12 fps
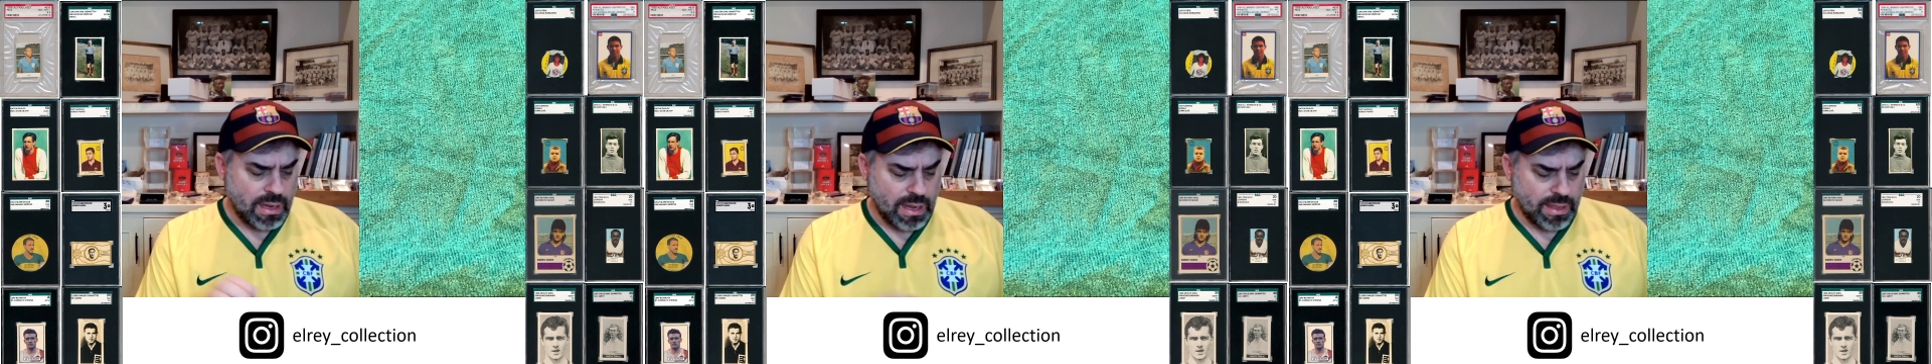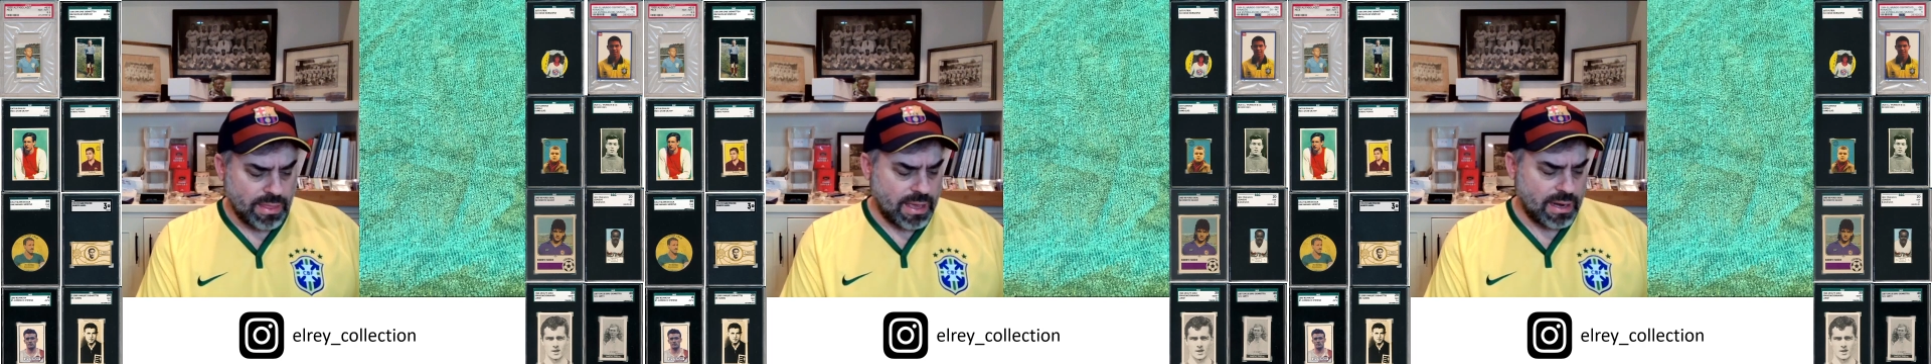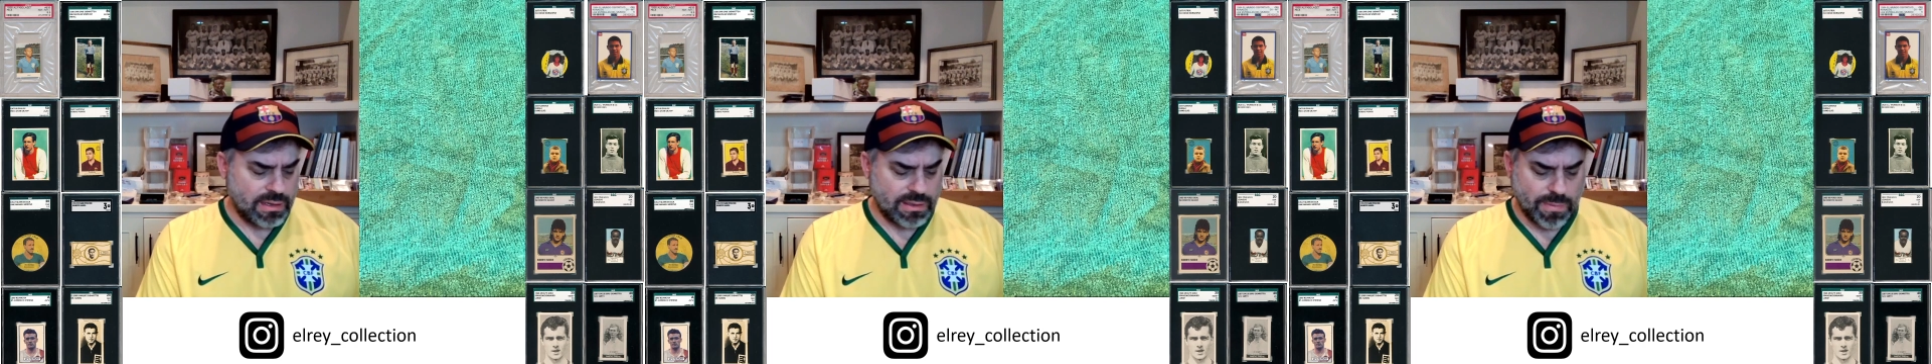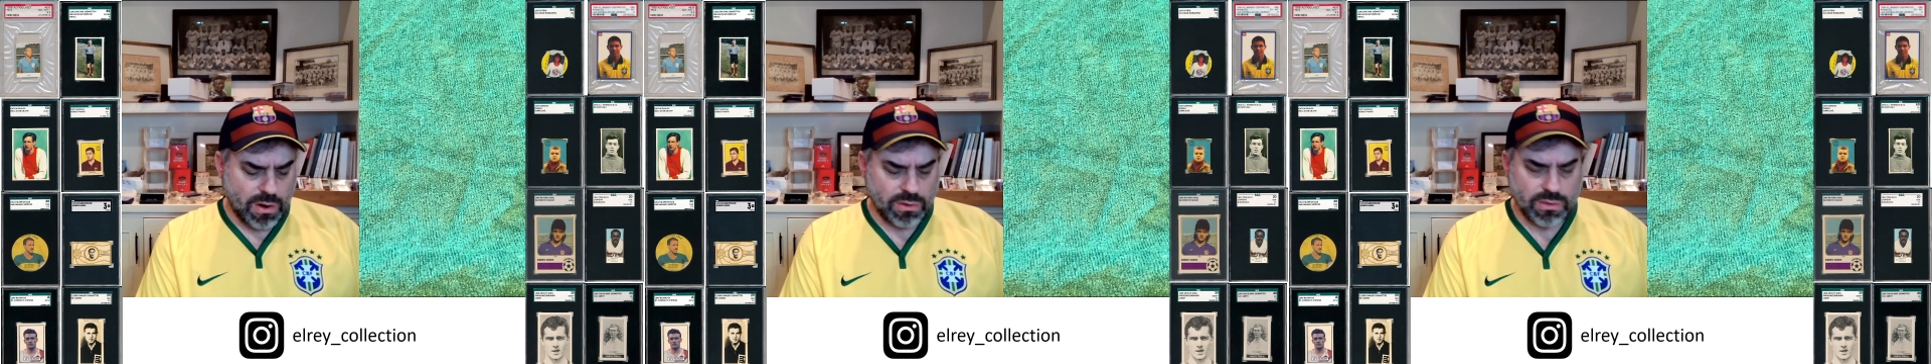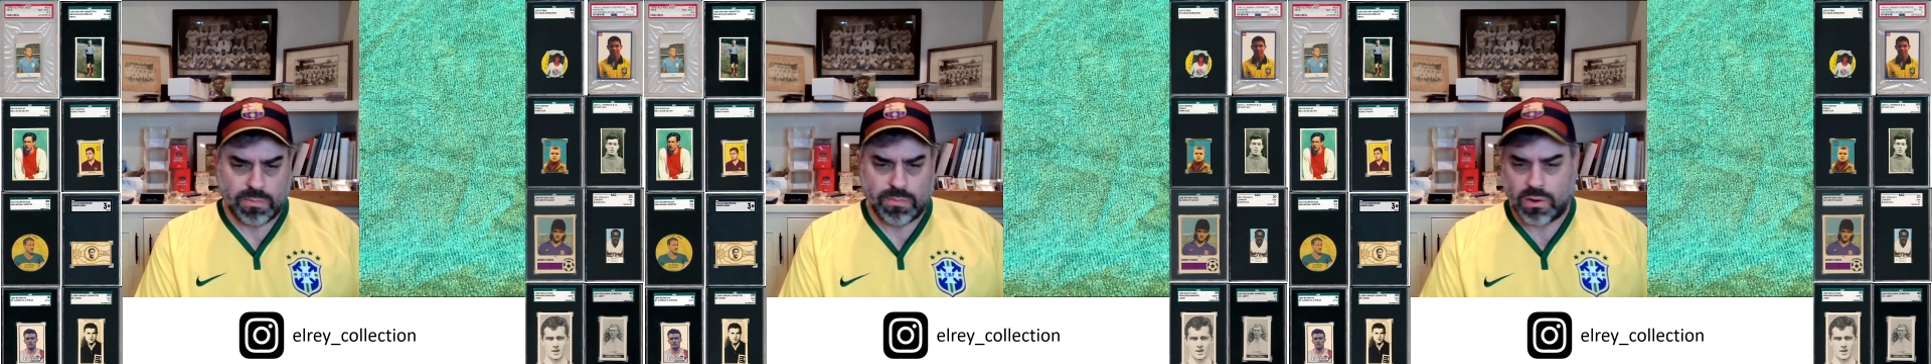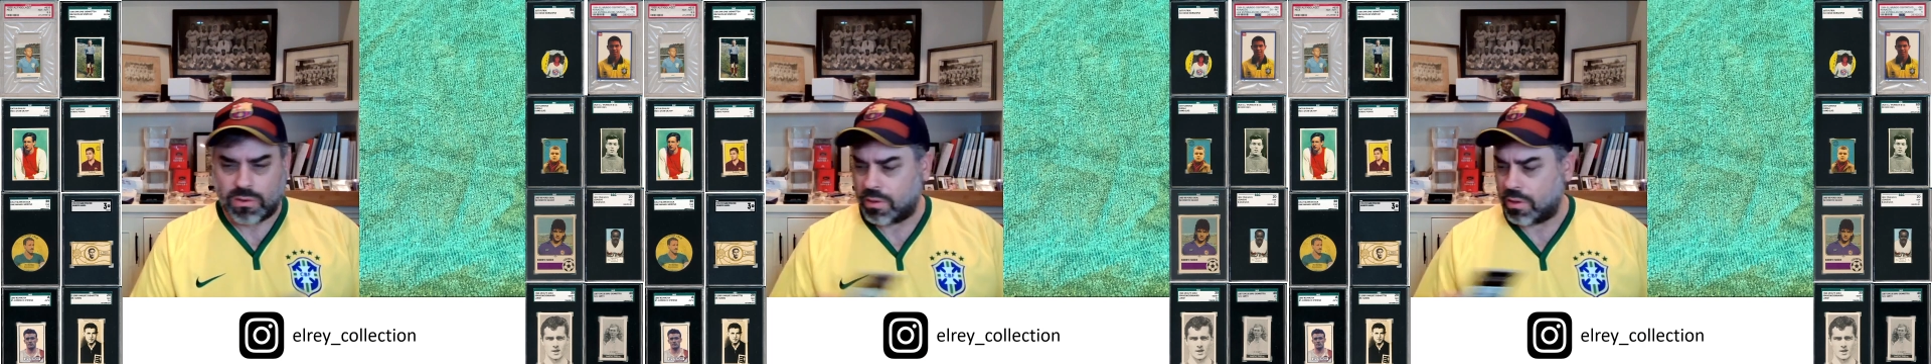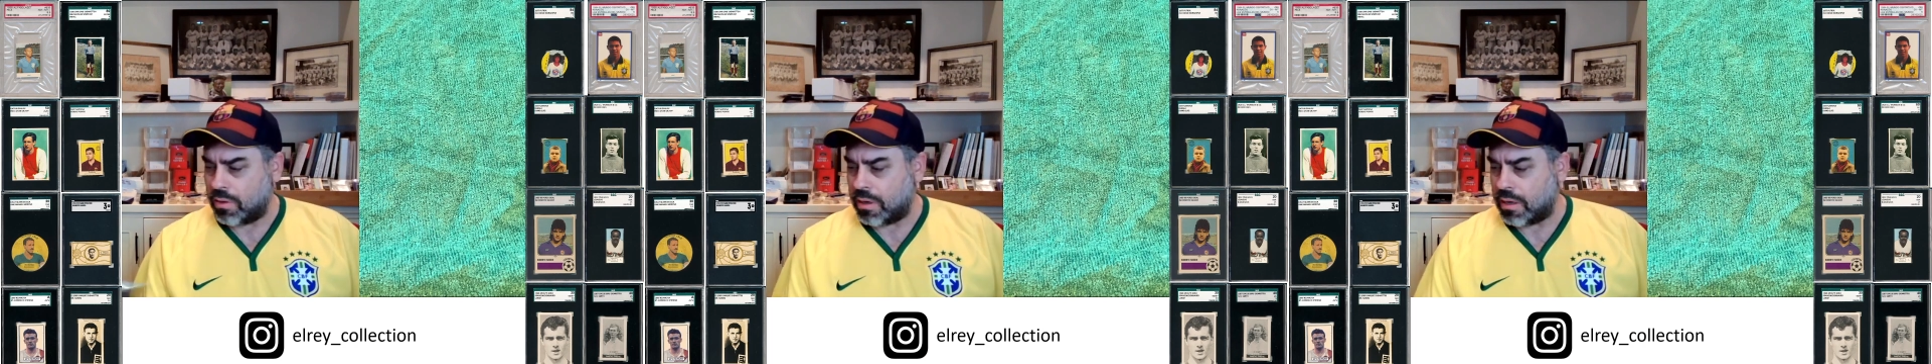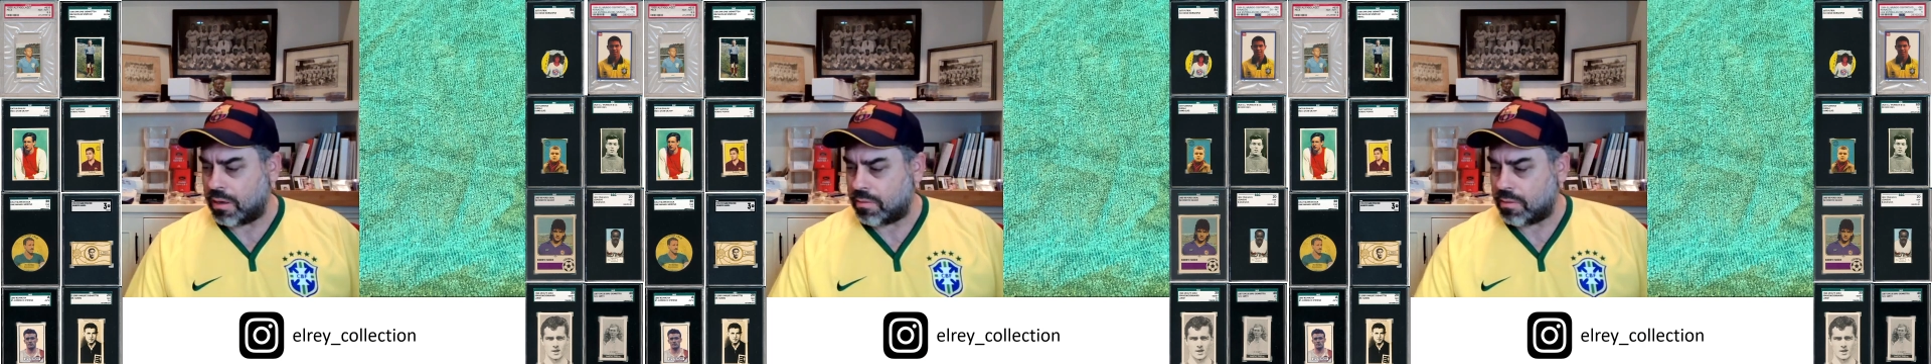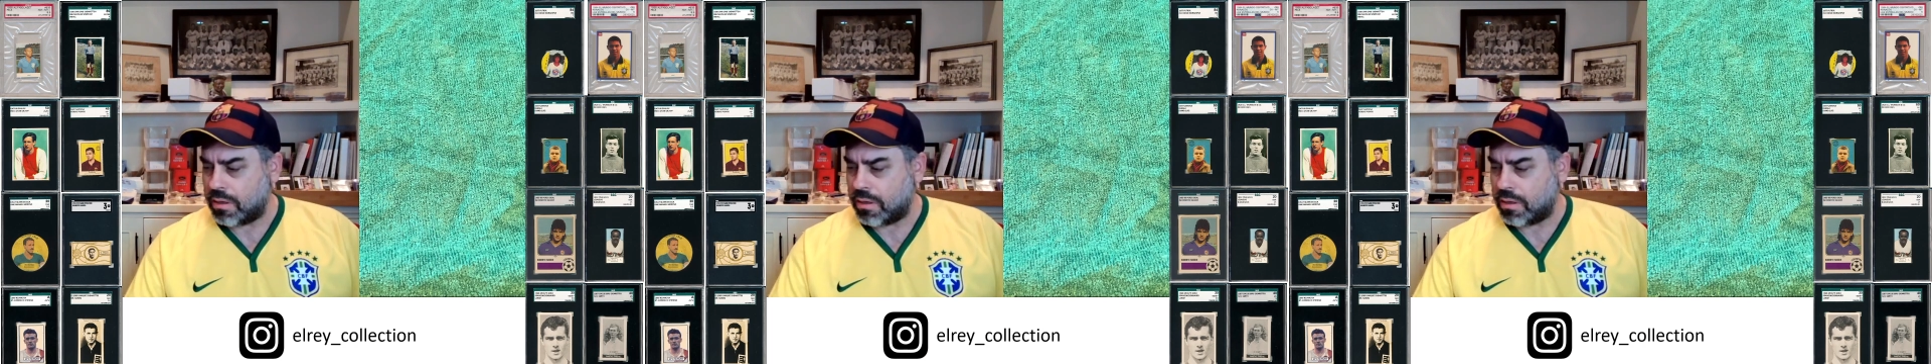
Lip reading: Then as a Barcelona,